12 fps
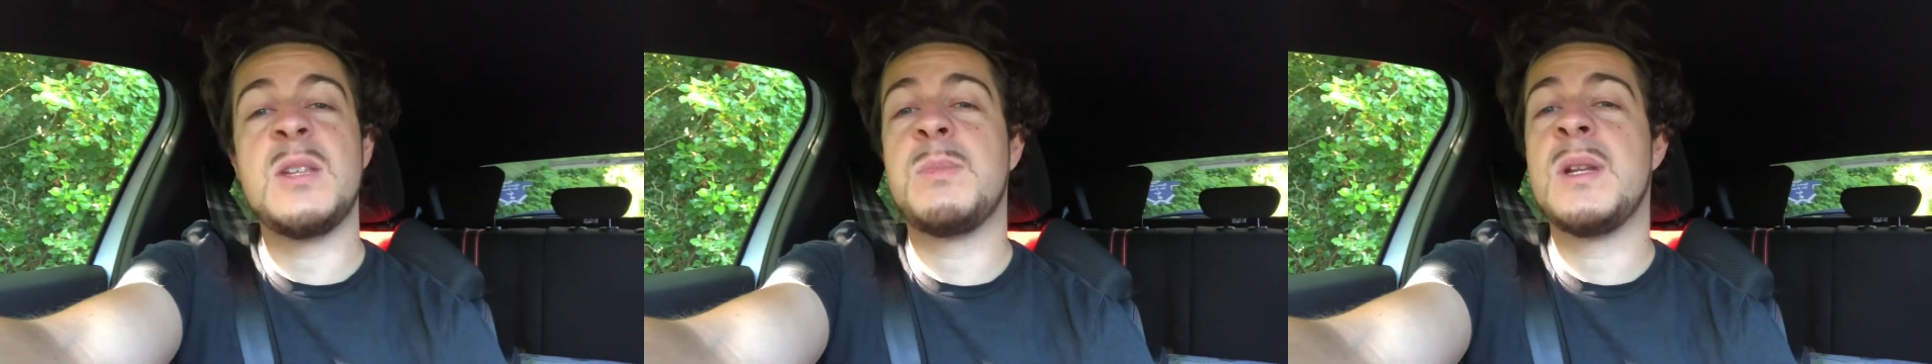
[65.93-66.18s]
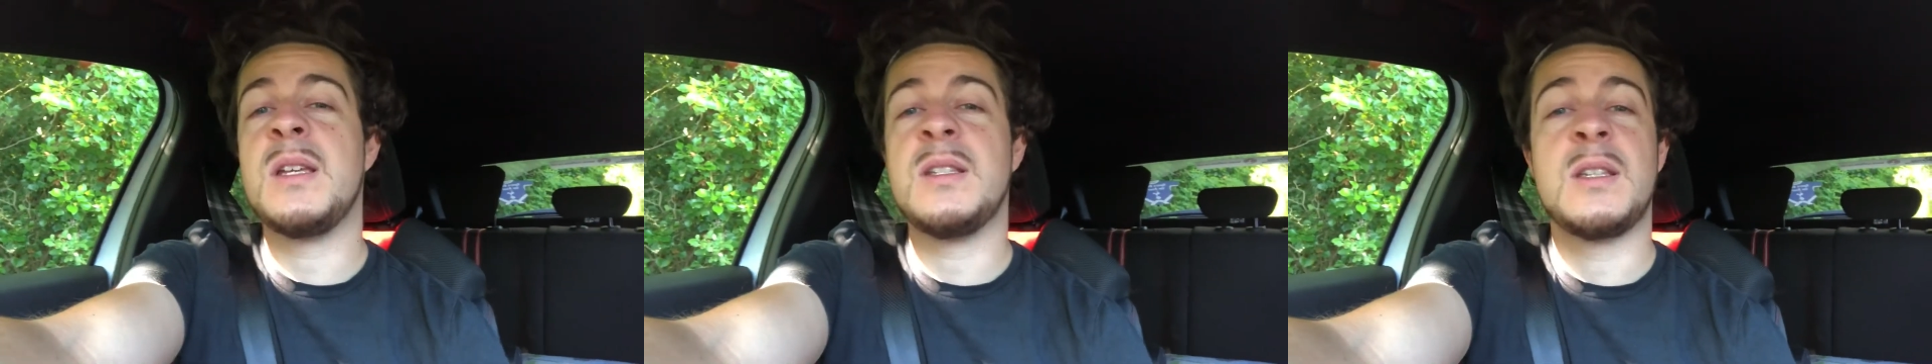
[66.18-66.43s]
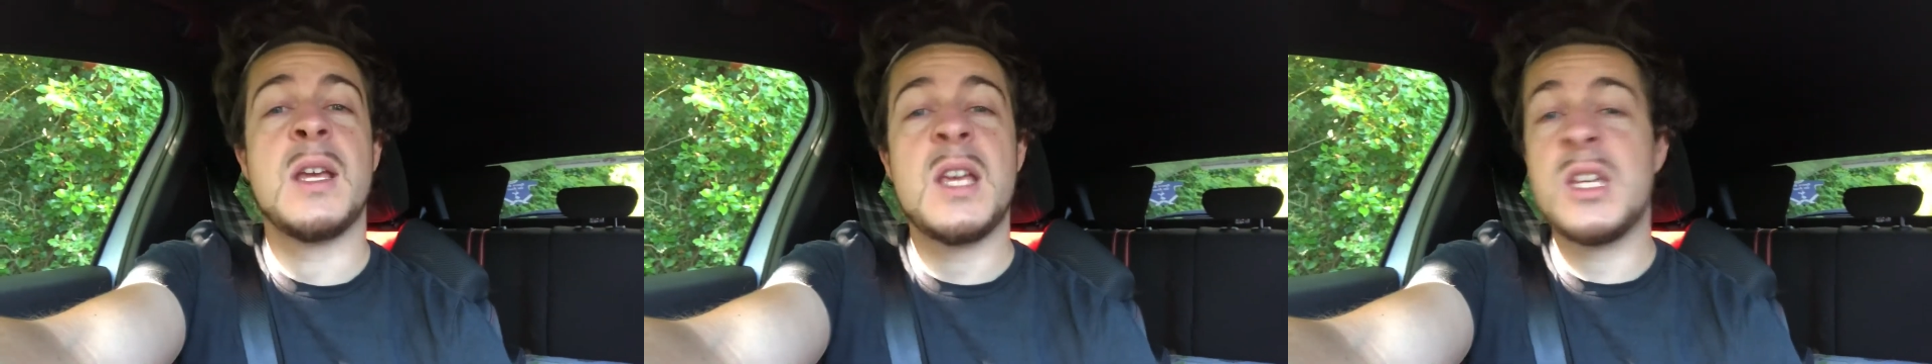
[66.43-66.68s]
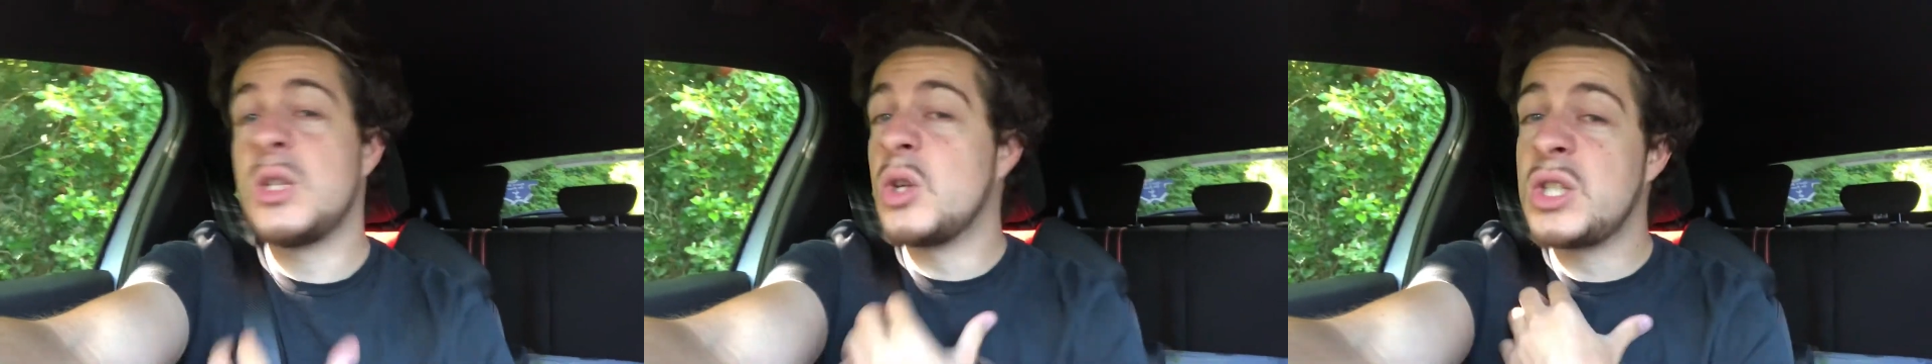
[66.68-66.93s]
please.
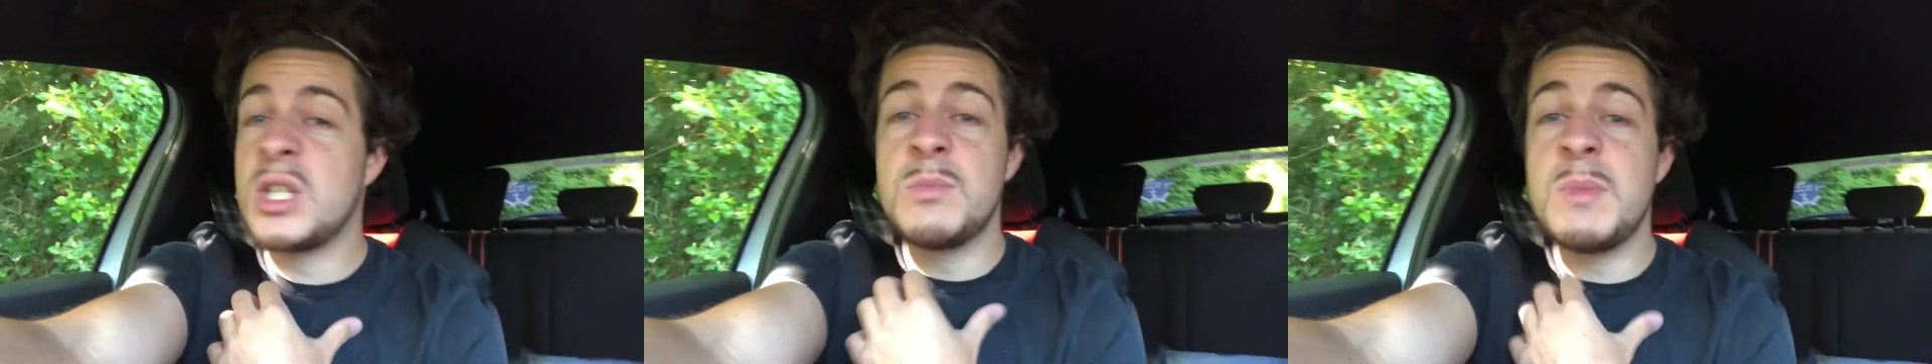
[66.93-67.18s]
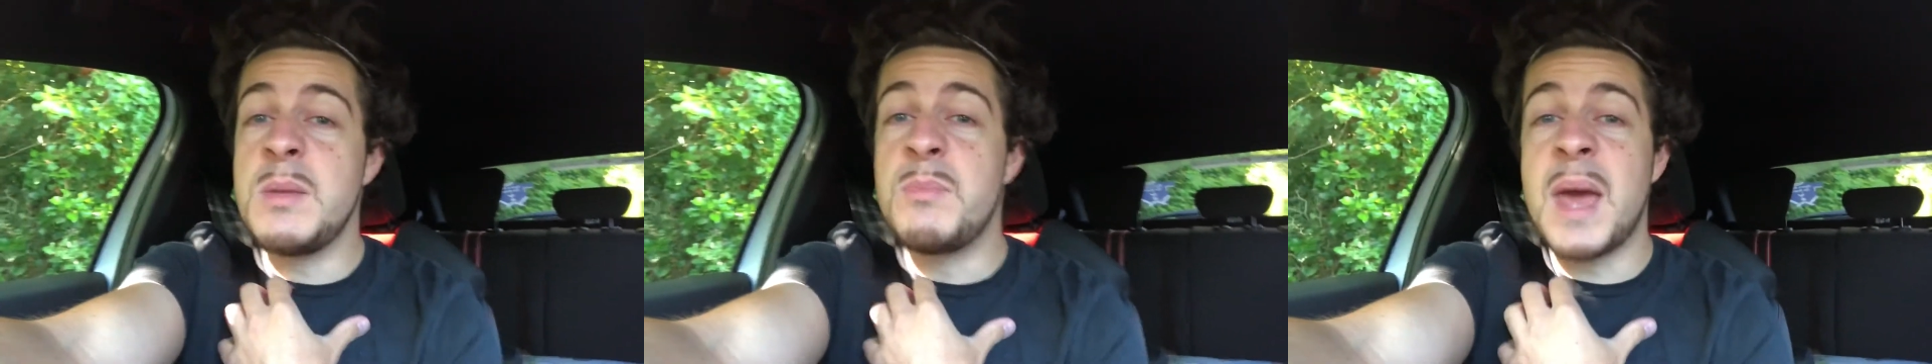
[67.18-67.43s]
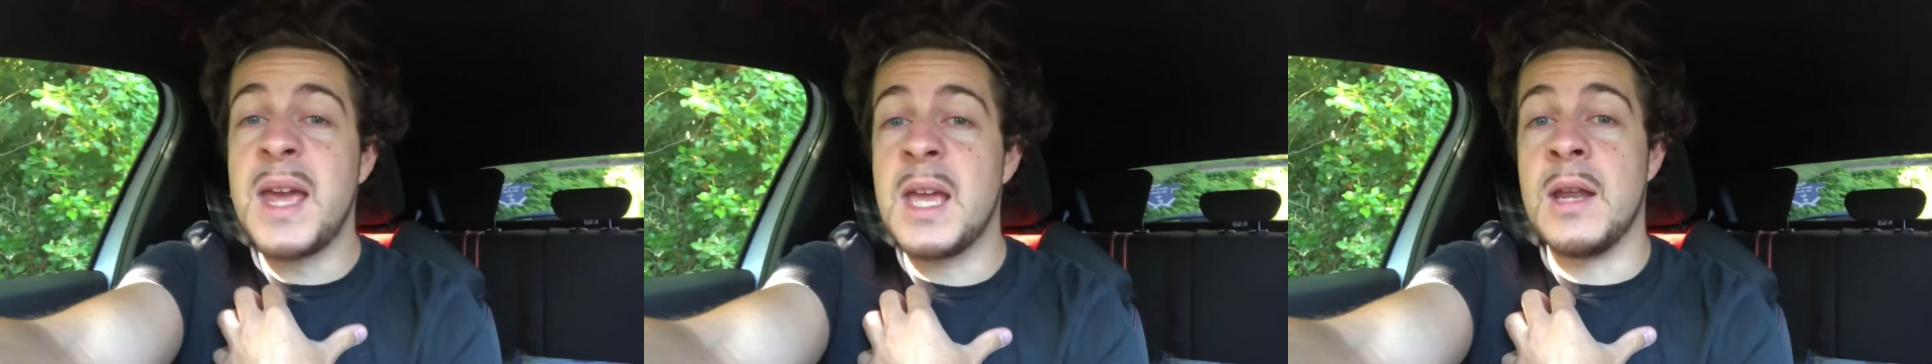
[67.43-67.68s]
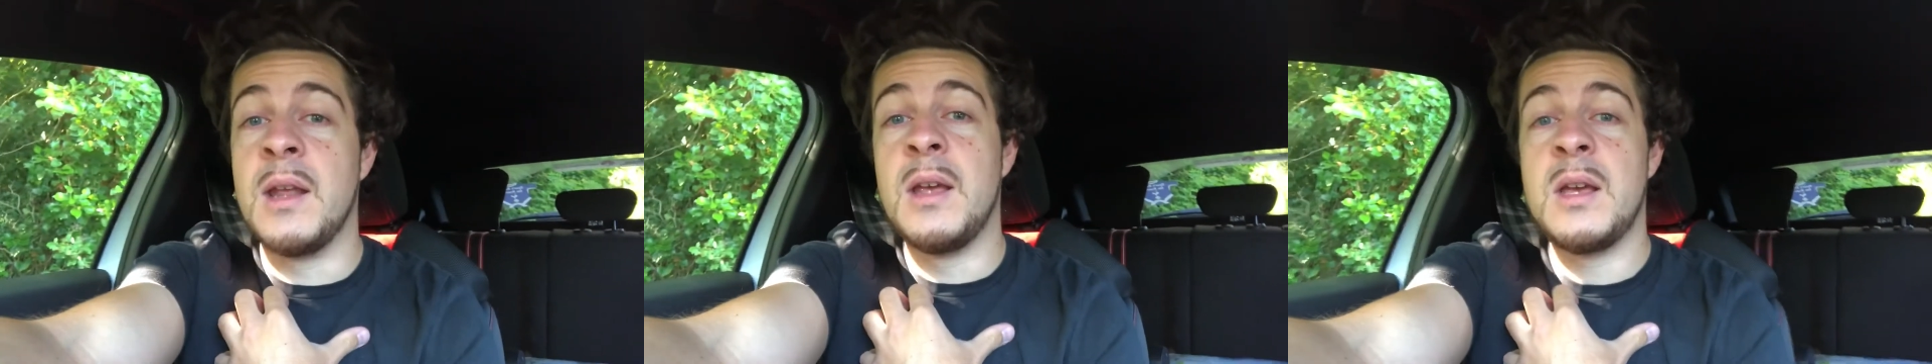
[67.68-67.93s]
It's not just me begging.